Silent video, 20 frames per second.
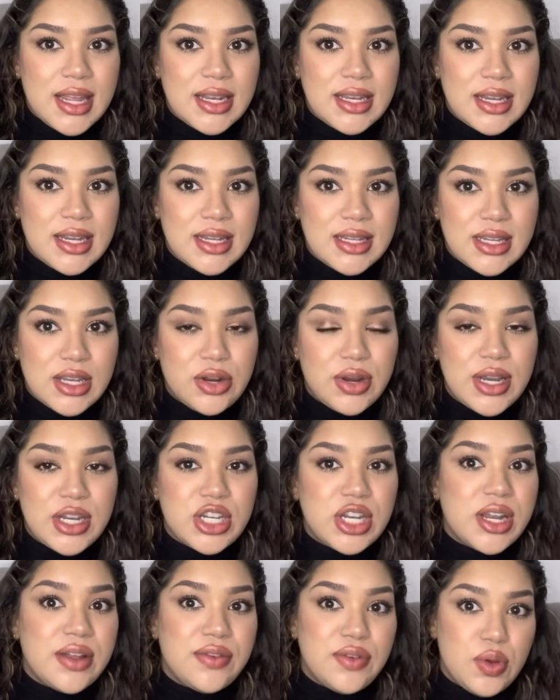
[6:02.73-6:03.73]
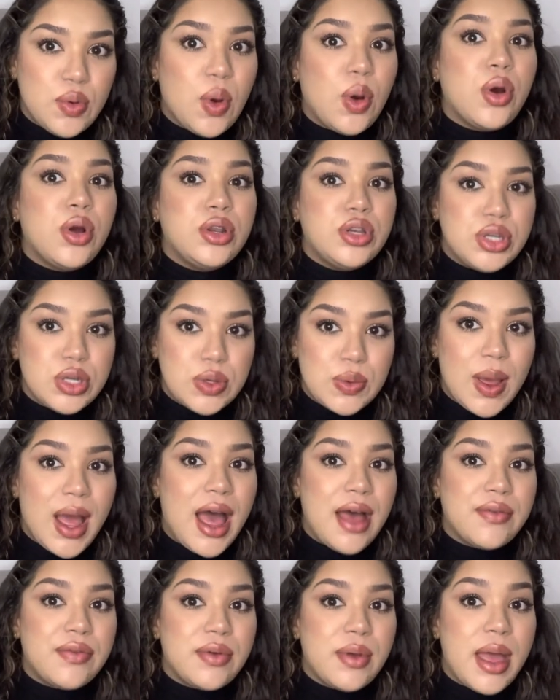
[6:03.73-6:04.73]
in consideration if you do
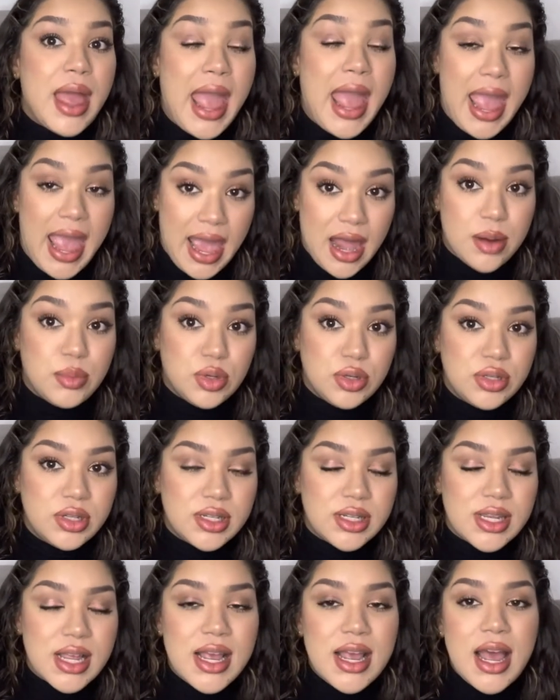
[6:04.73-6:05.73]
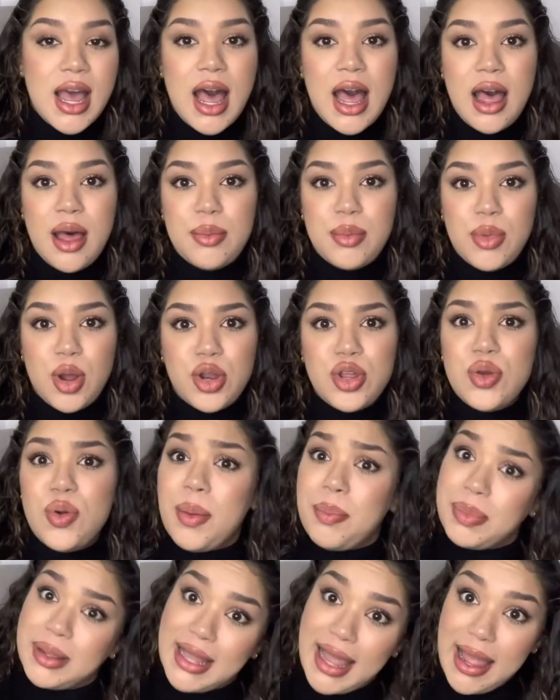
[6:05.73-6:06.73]
have animals. Are you
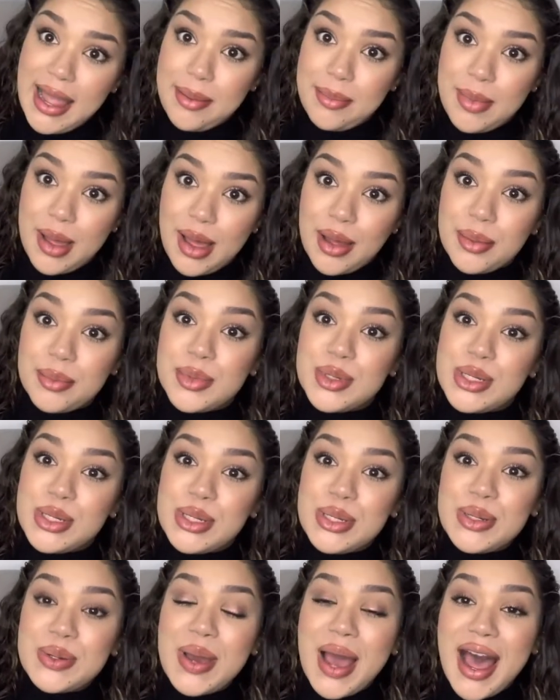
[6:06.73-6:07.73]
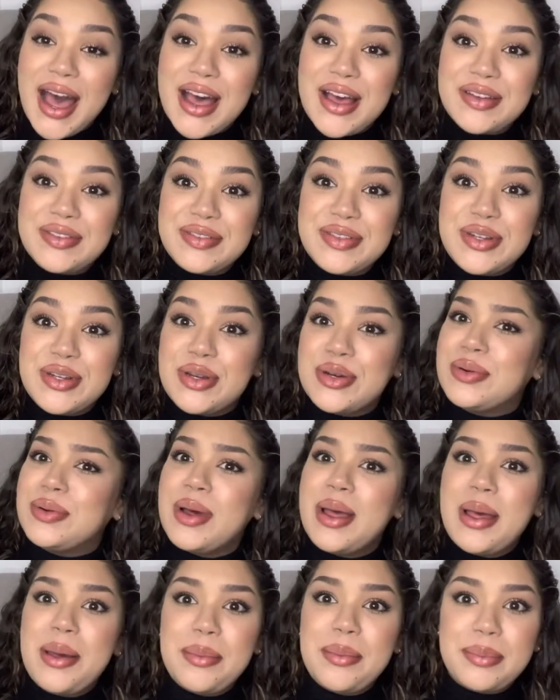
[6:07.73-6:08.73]
a plant mom? Do you have, you know,
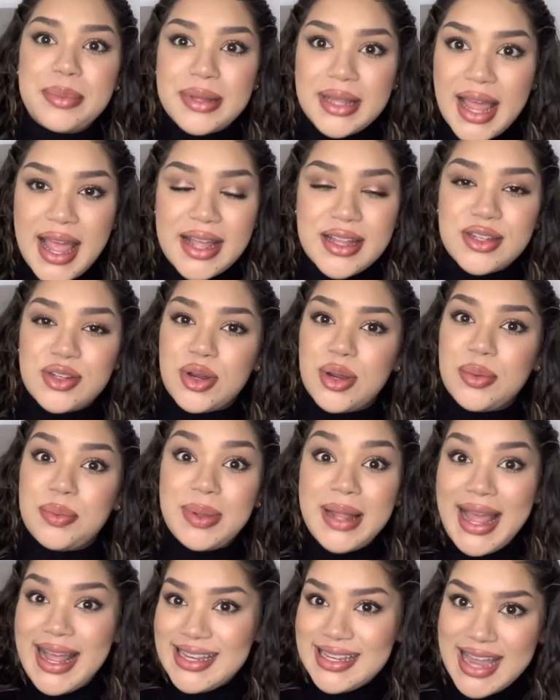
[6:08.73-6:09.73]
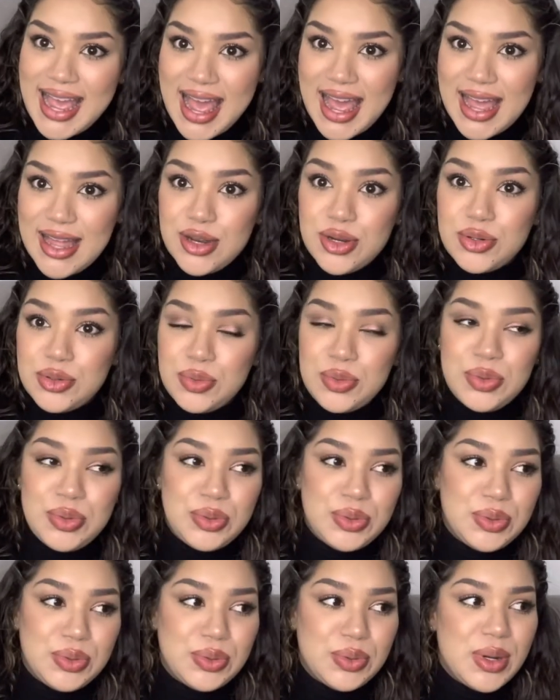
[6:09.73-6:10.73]
plants or a plant dad
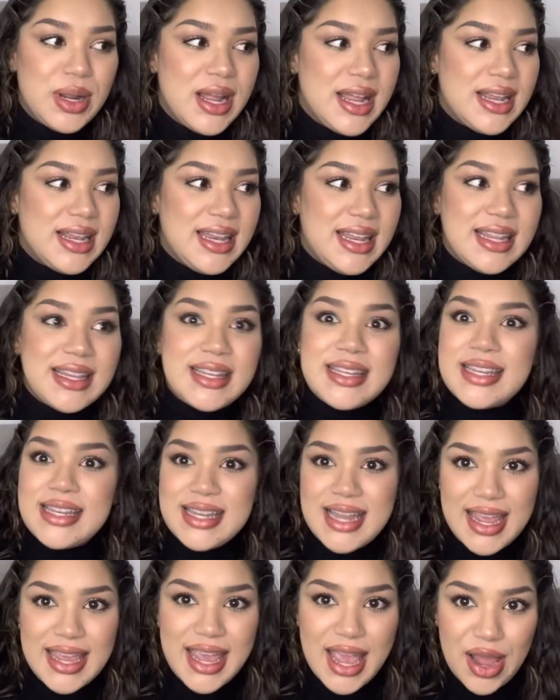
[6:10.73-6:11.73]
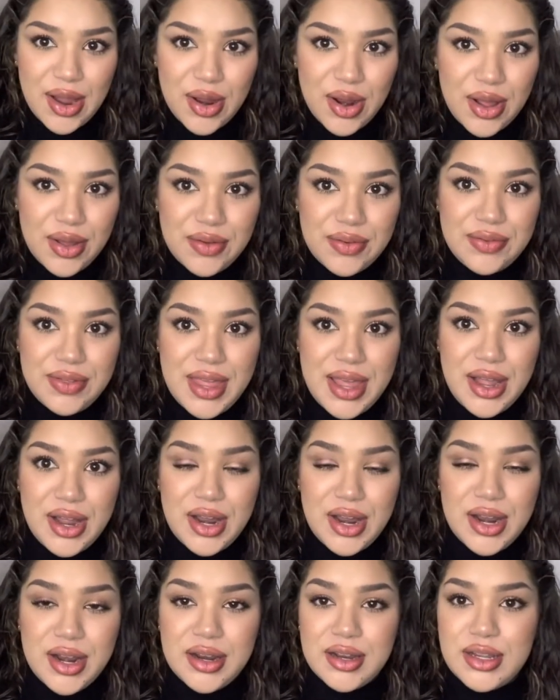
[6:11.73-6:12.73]
who needs to take care of
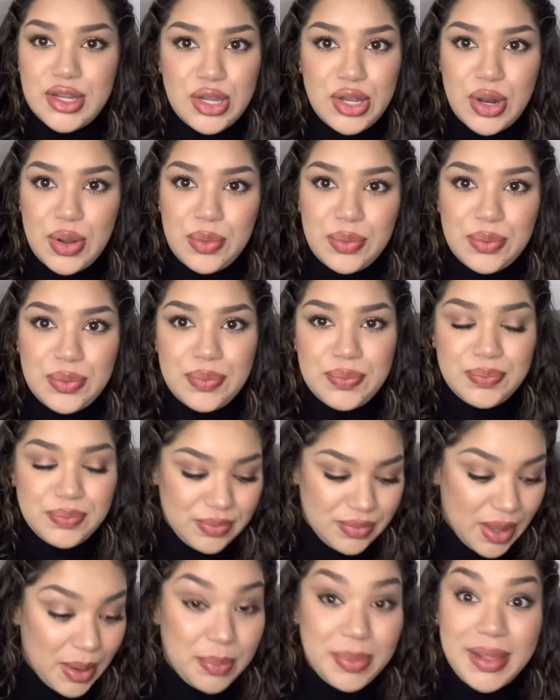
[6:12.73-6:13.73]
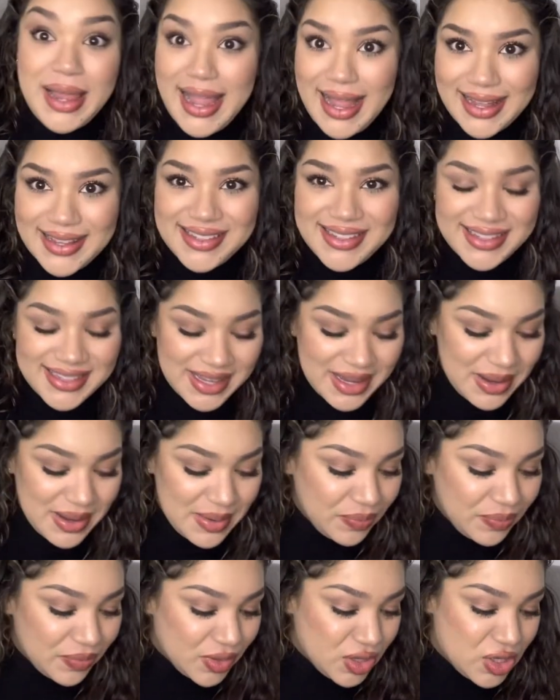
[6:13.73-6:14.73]
their, you know, their plants?
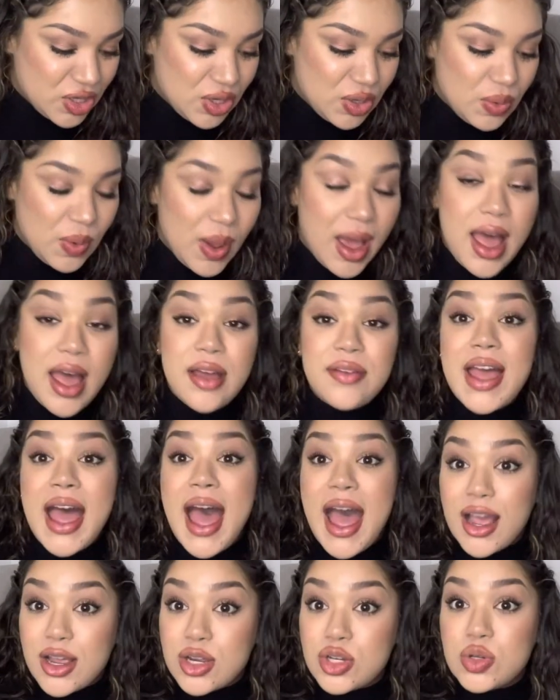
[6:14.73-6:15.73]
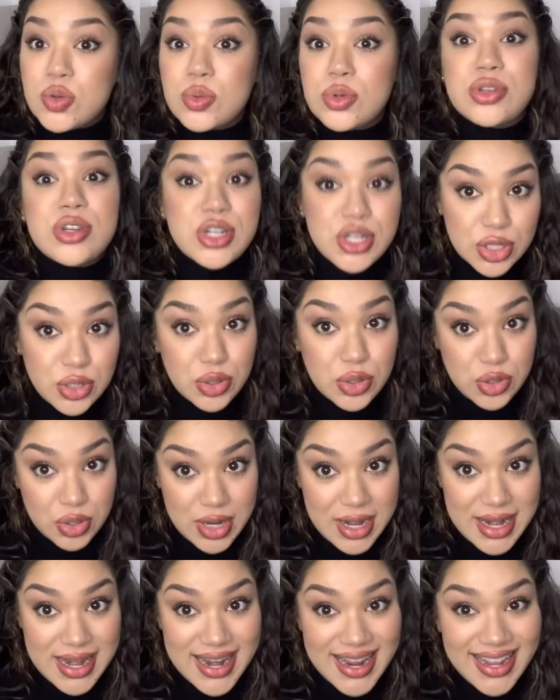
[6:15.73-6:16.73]
Do you have actual
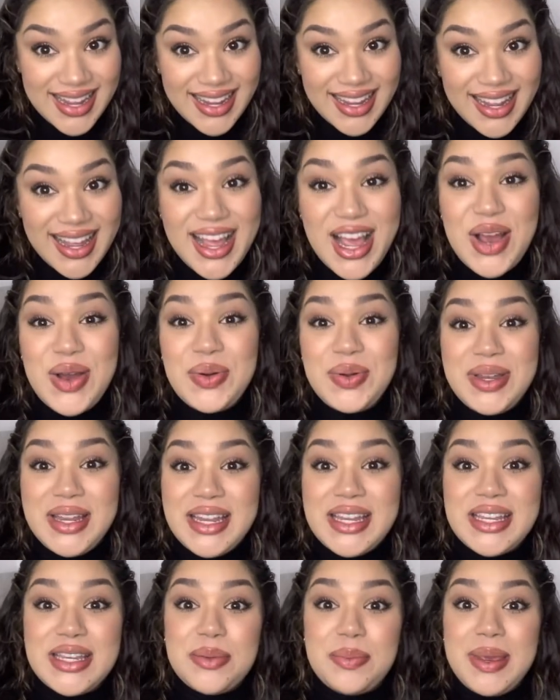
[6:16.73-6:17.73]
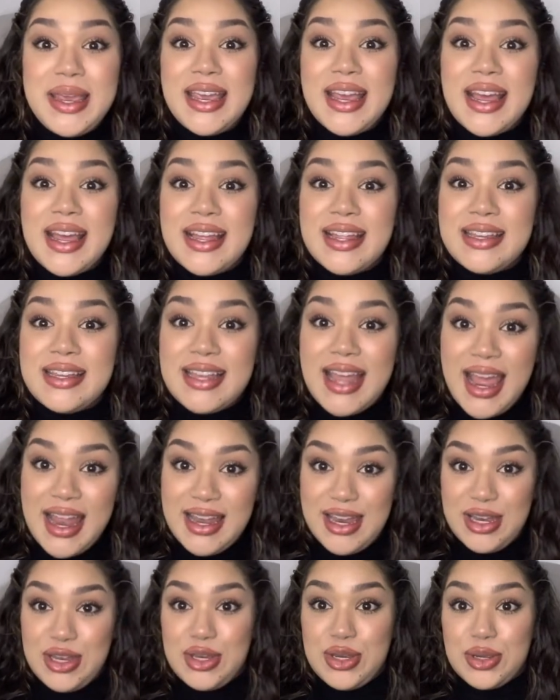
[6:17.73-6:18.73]
children who need to be
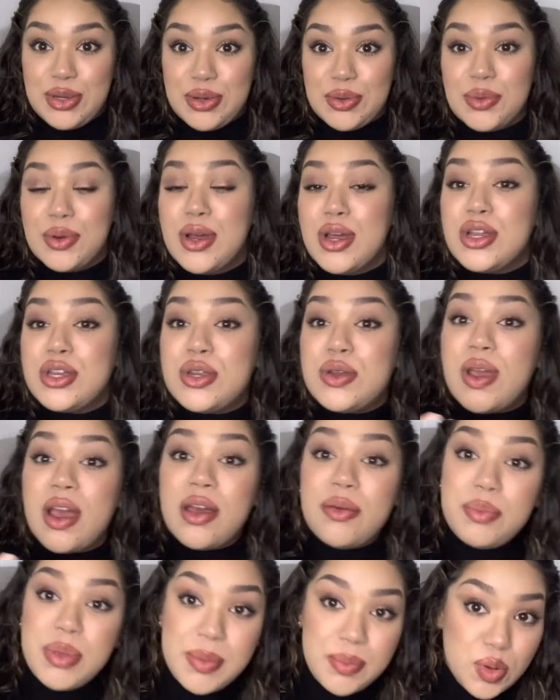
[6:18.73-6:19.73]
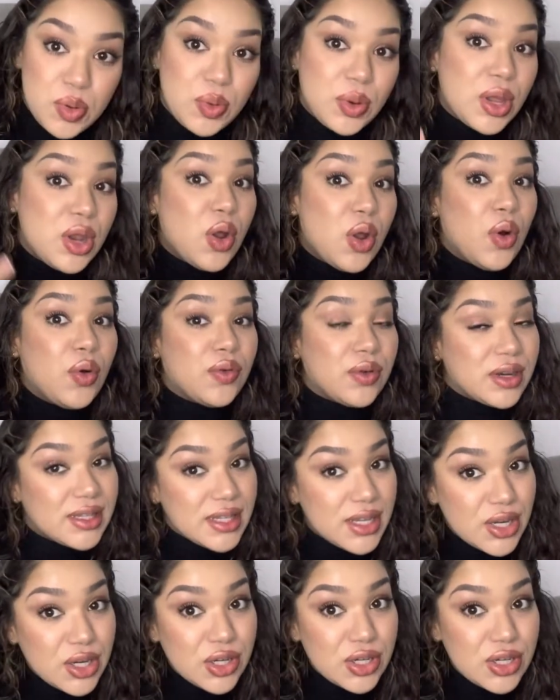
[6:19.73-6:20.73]
tended to? Do you have people who can
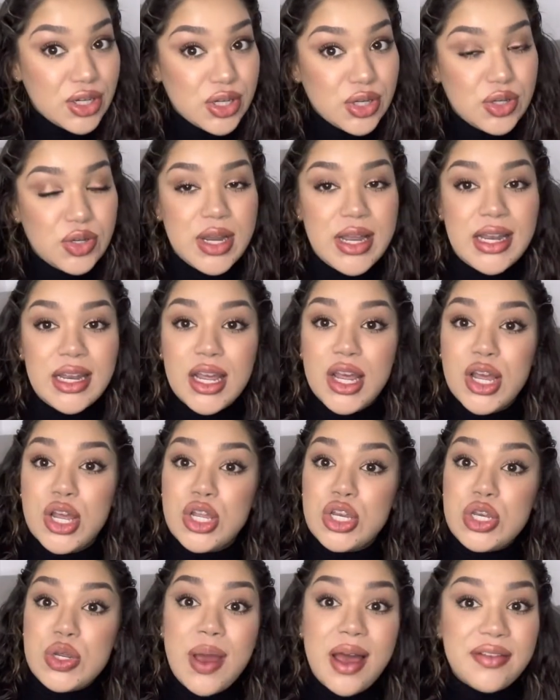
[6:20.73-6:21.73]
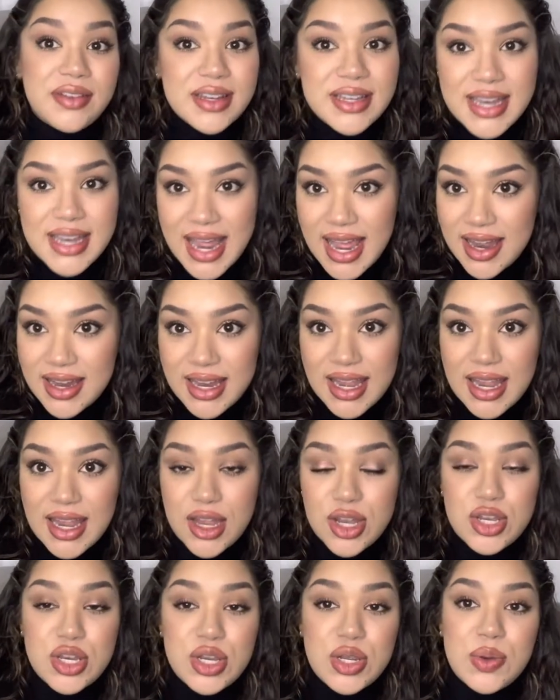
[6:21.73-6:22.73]
oversee your children? Do you have a
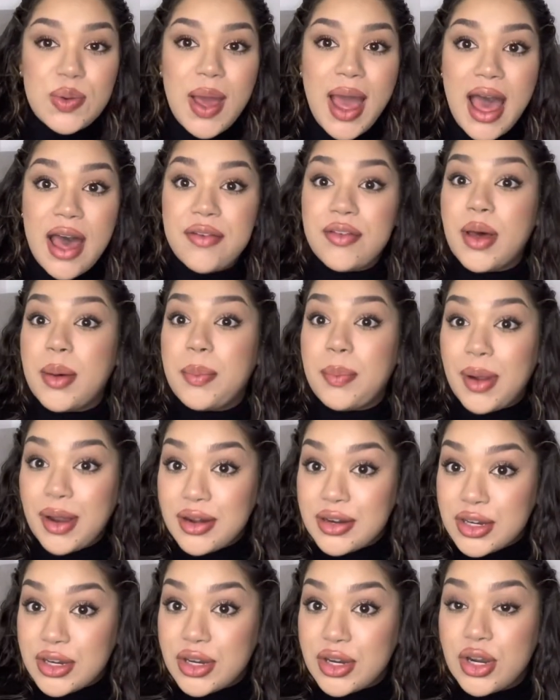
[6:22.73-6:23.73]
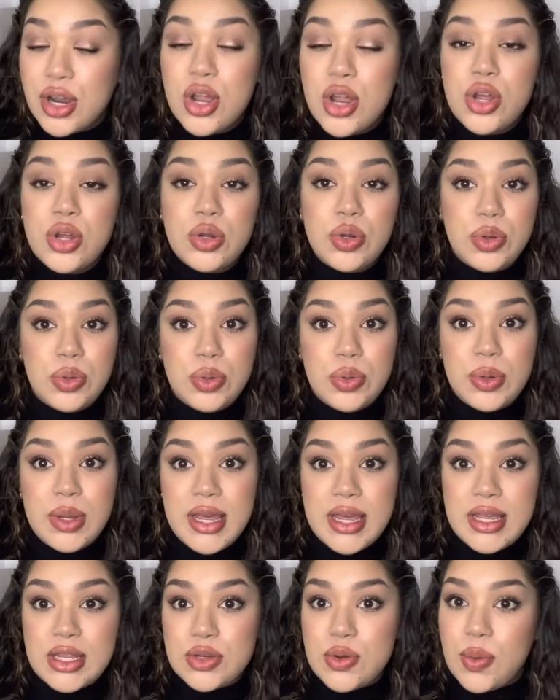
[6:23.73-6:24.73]
nanny? Do you have a partner who
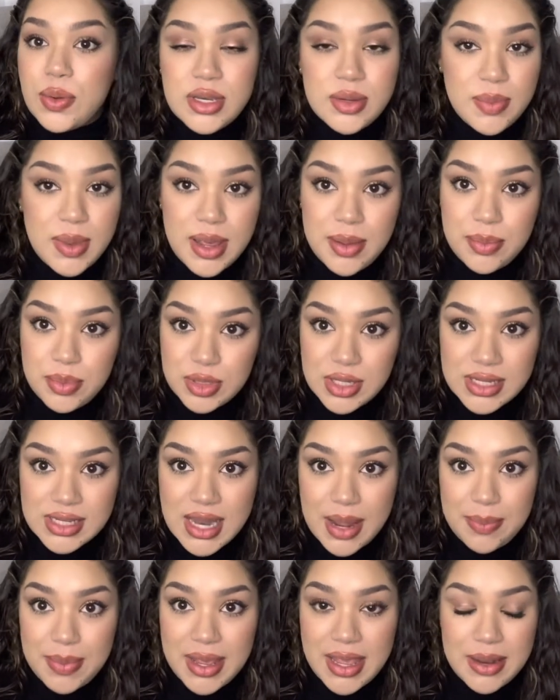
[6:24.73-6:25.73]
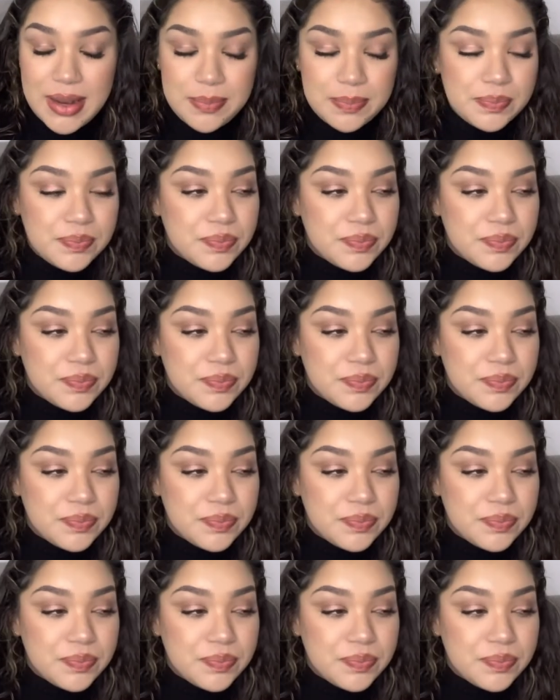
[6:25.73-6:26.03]
is going to be able to step in?